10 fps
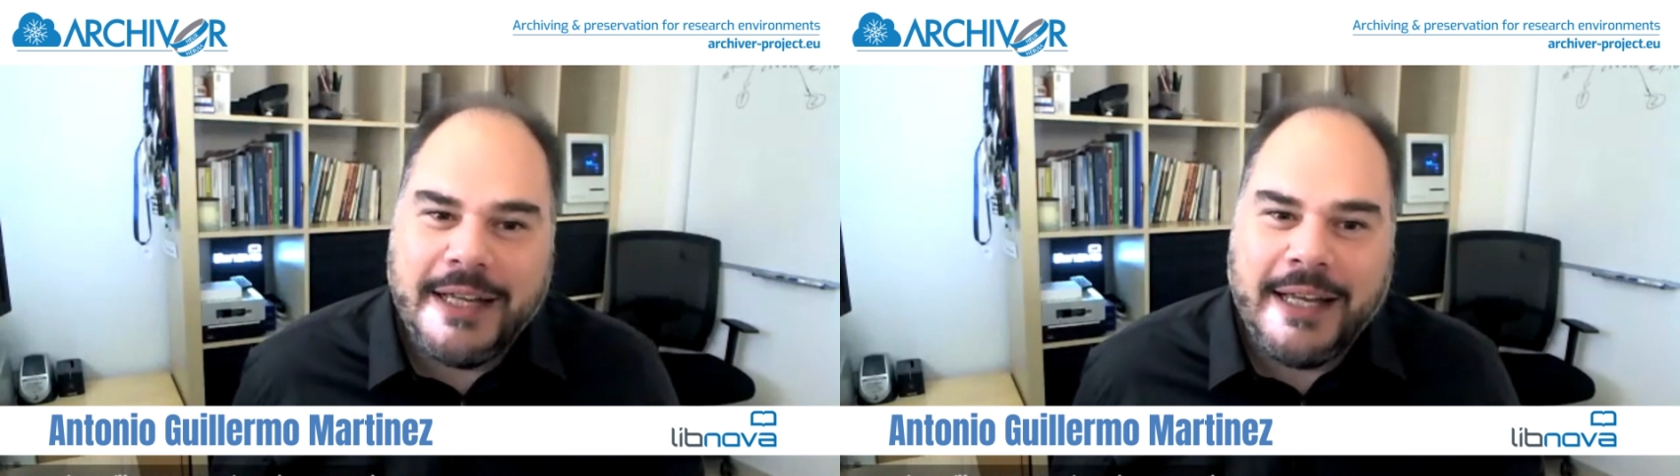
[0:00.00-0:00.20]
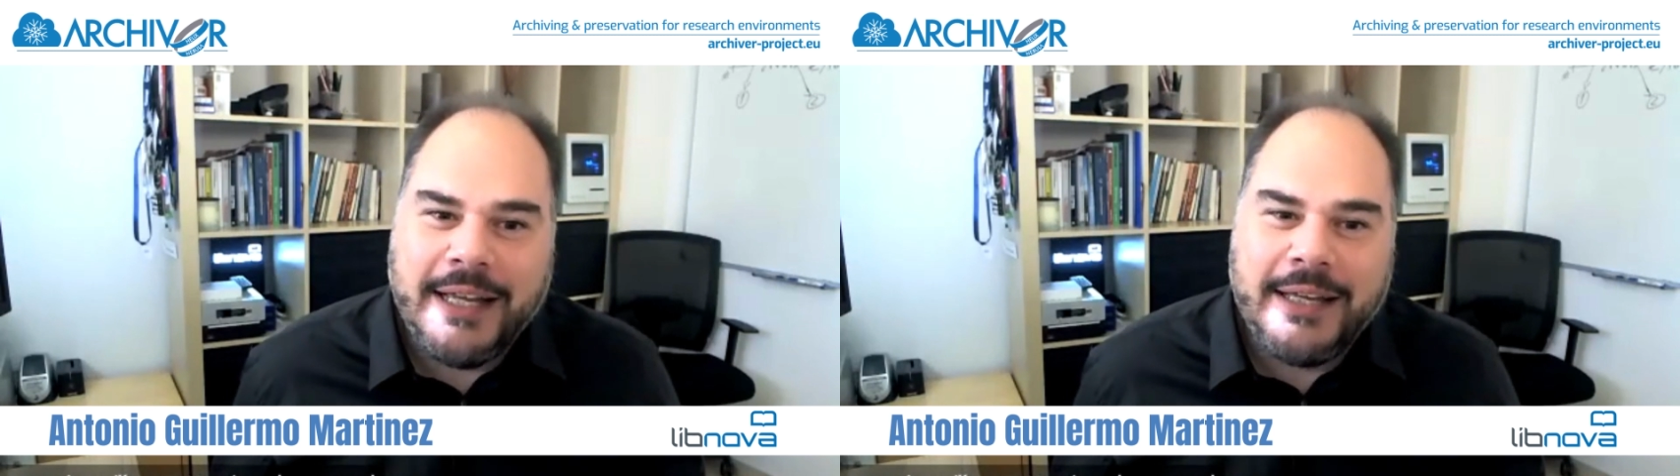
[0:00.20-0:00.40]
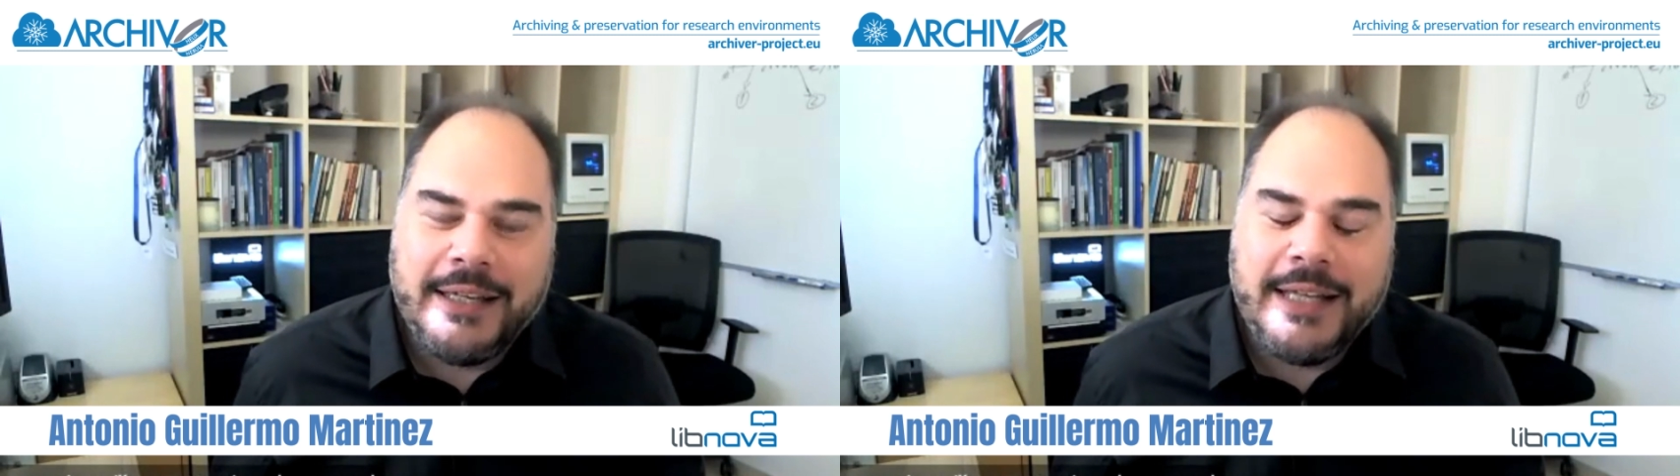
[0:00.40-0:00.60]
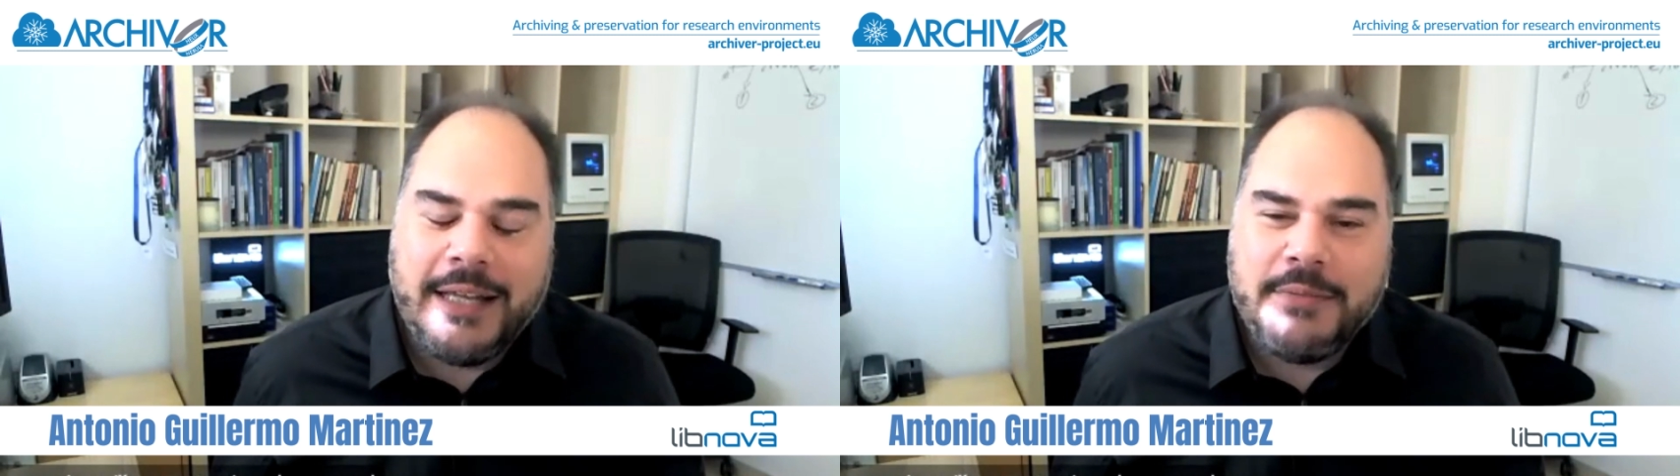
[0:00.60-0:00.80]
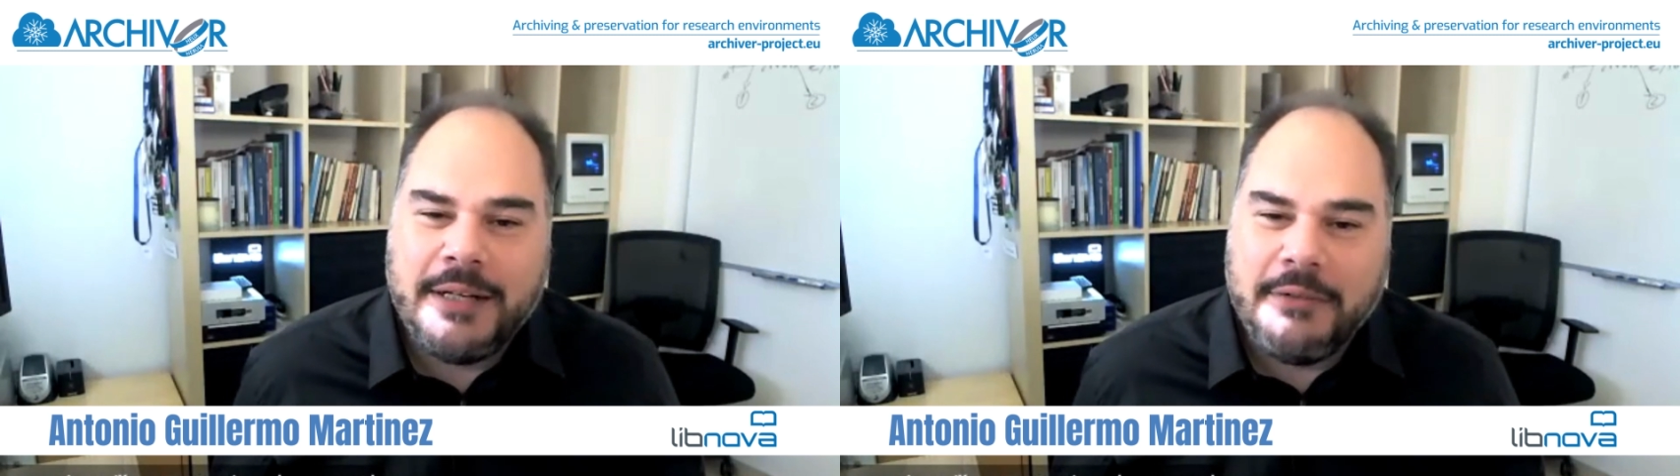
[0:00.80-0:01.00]
Uh, it
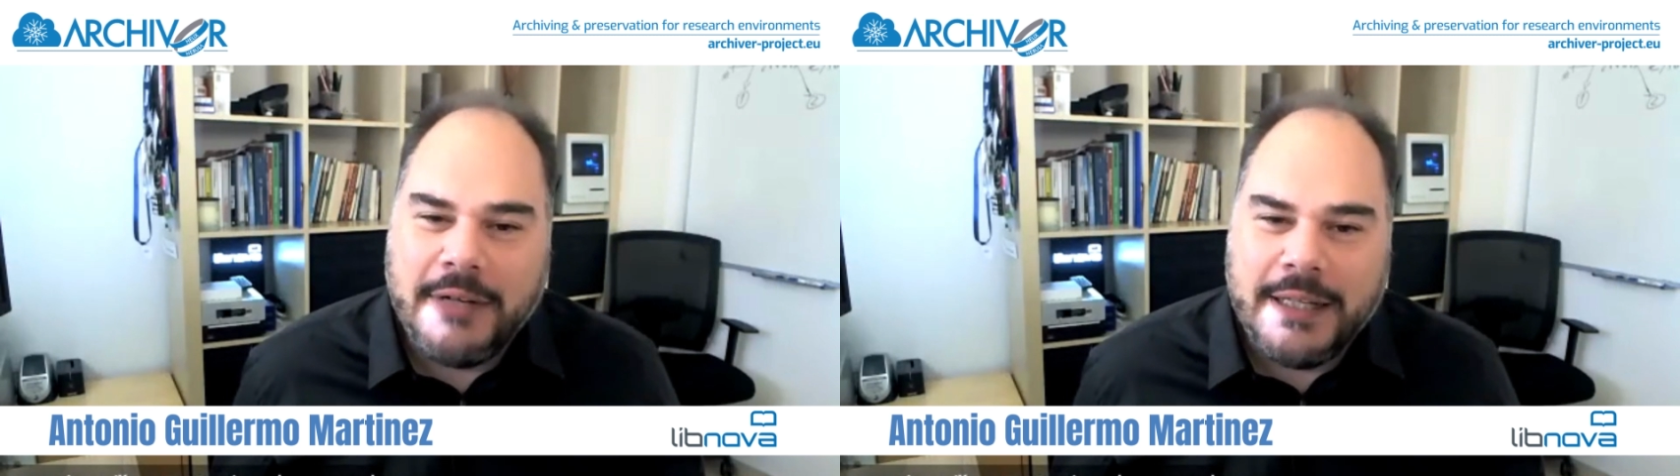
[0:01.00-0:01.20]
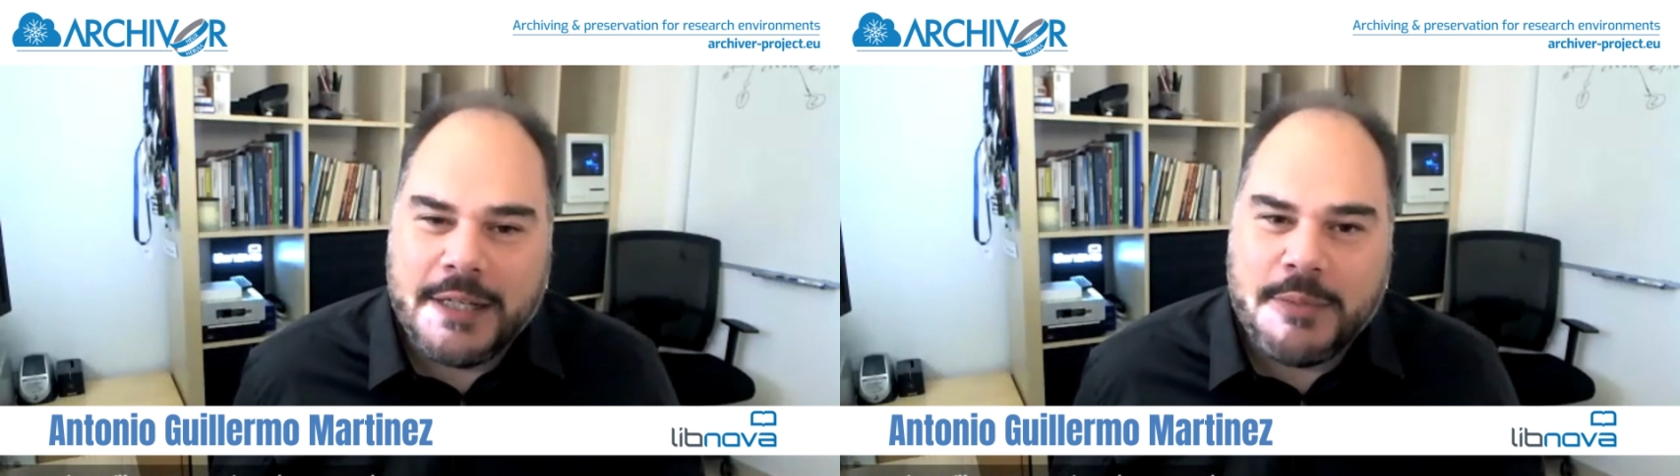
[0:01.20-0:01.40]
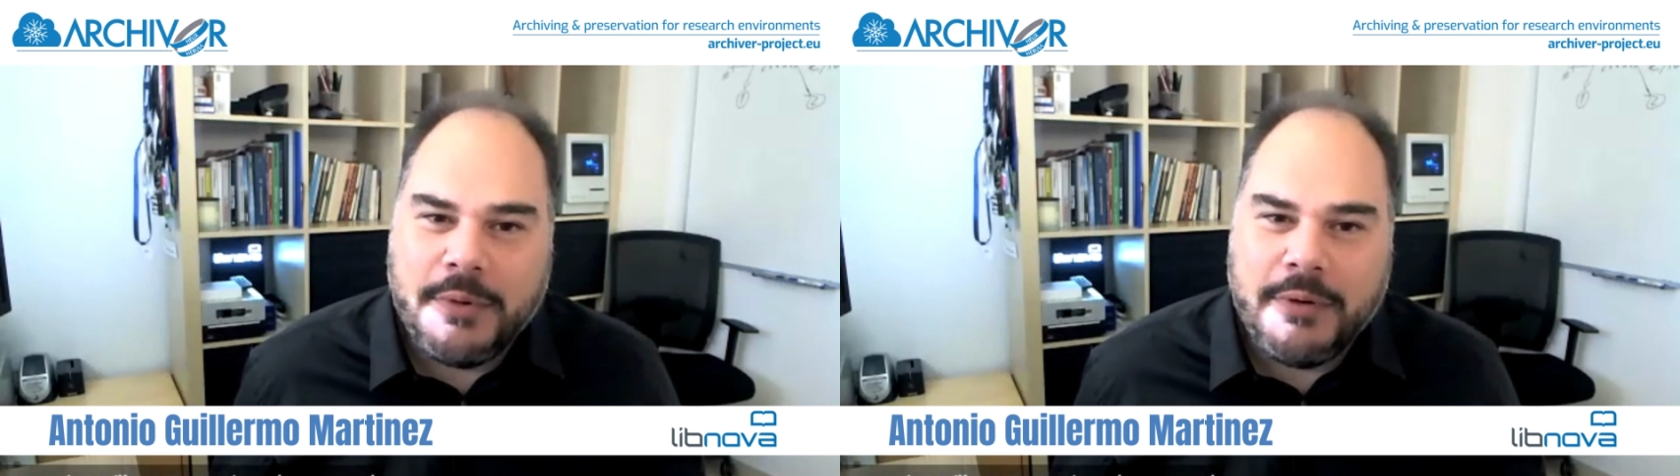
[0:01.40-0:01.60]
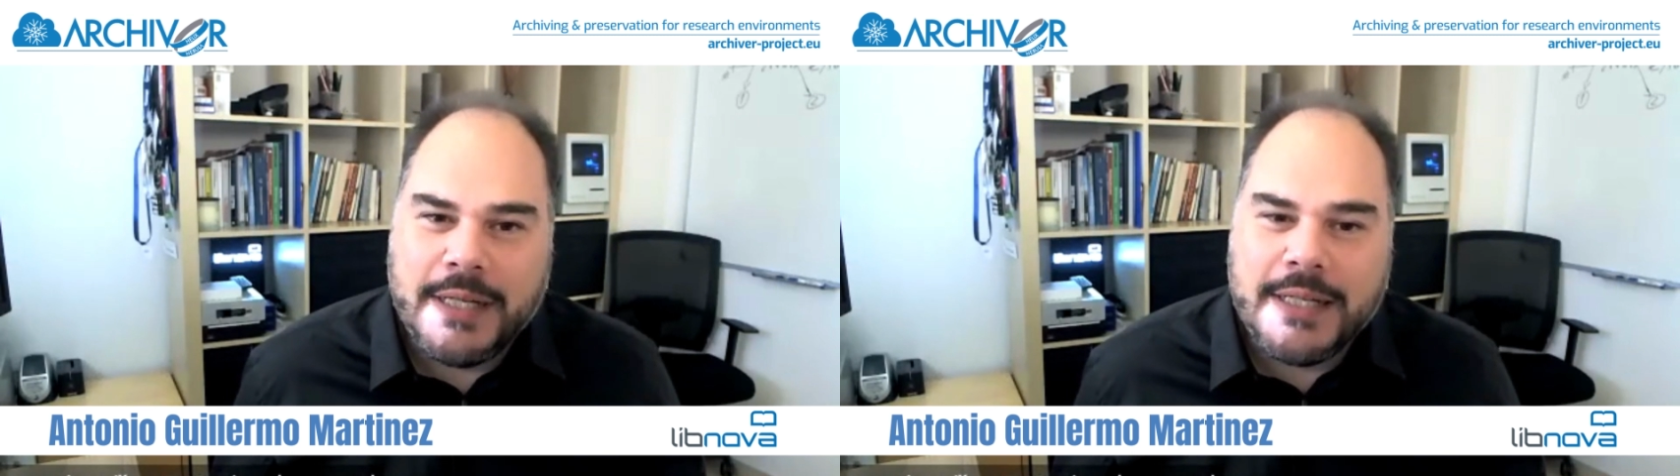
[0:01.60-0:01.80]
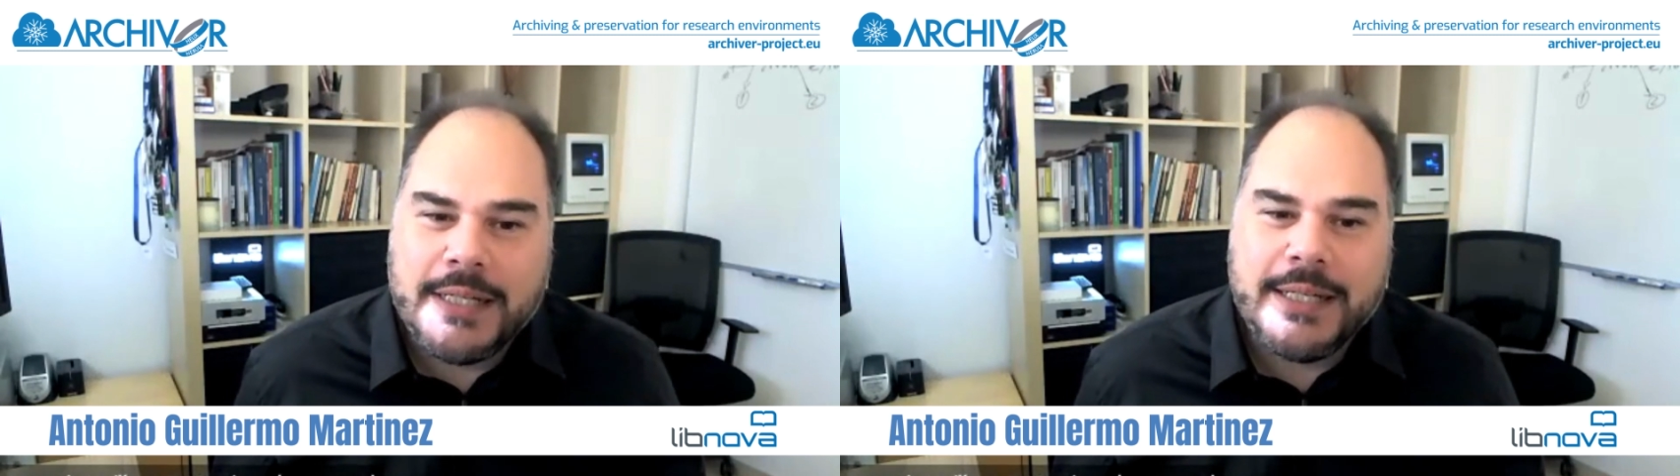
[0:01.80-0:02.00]
has been a great
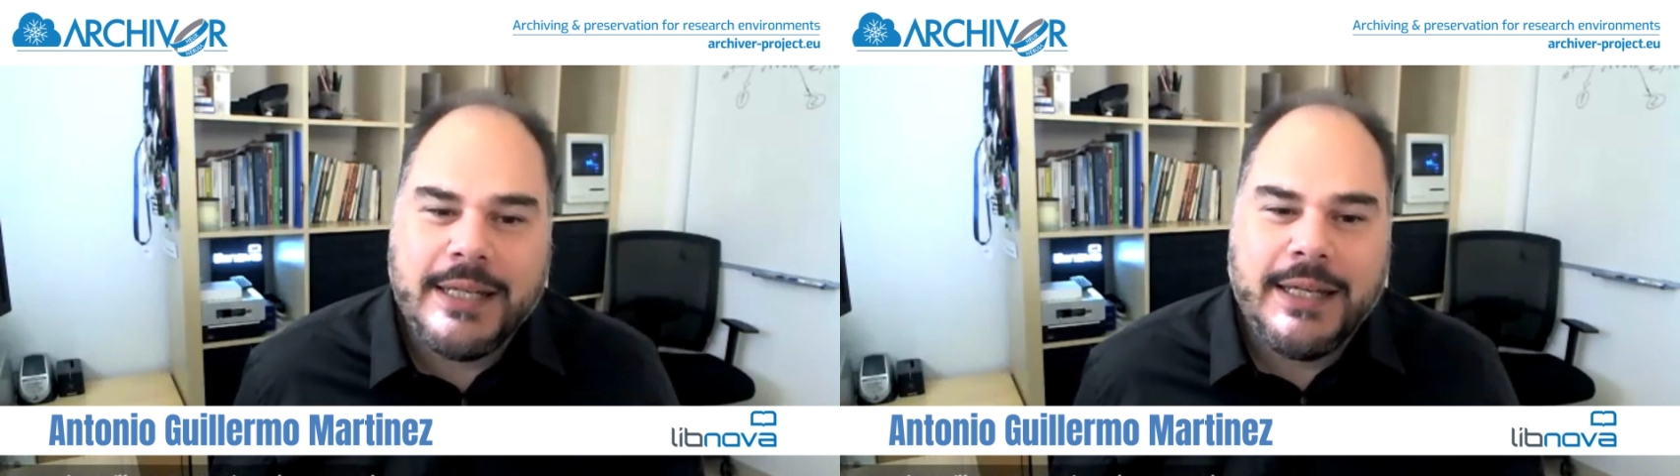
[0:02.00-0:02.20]
experience.